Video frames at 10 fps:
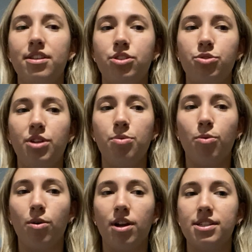Judy
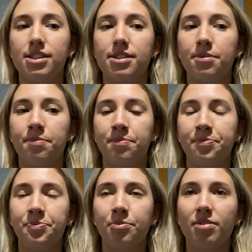Ward's
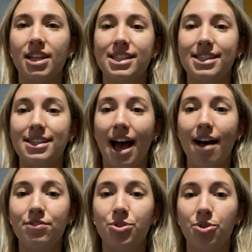
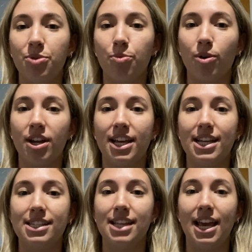staff. Judy Ward
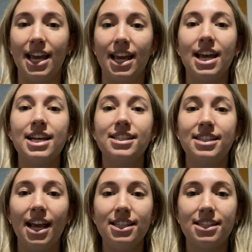is a
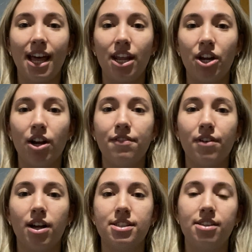state senator
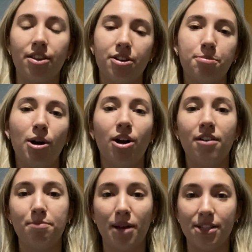for a southern part
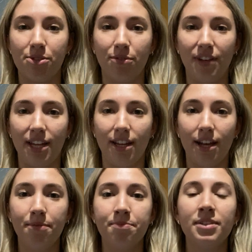of
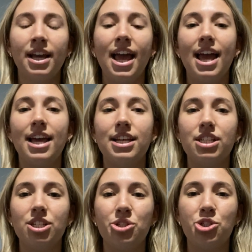Pennsylvania.
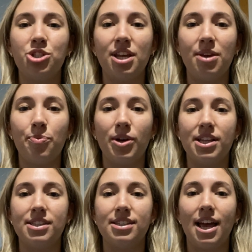She
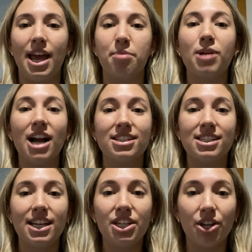was a
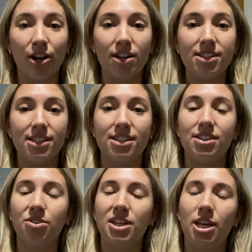practicing nurse and
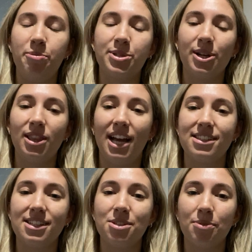still keeps her
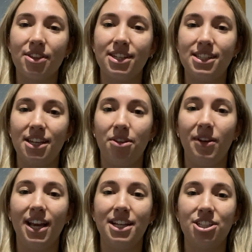license with
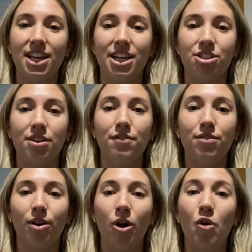continuing education
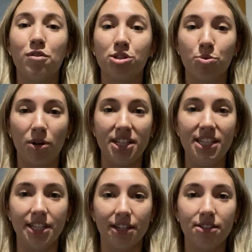for over 20
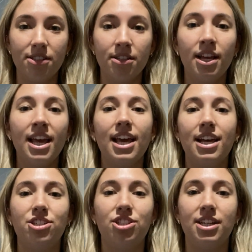years.
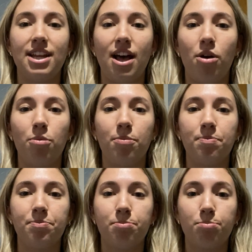And she now
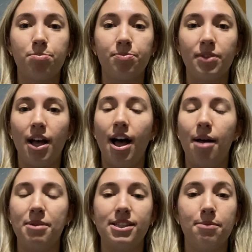
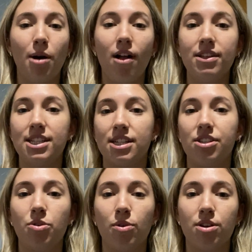is in politics in
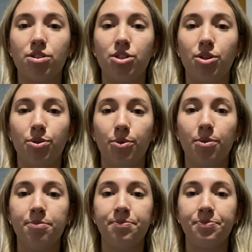order
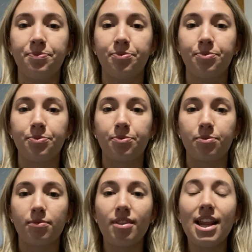to
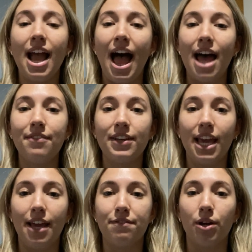
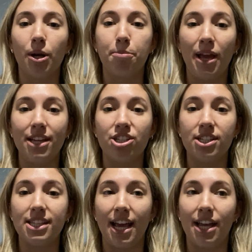advocate for
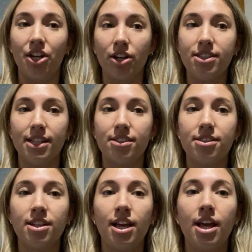patients and nurses.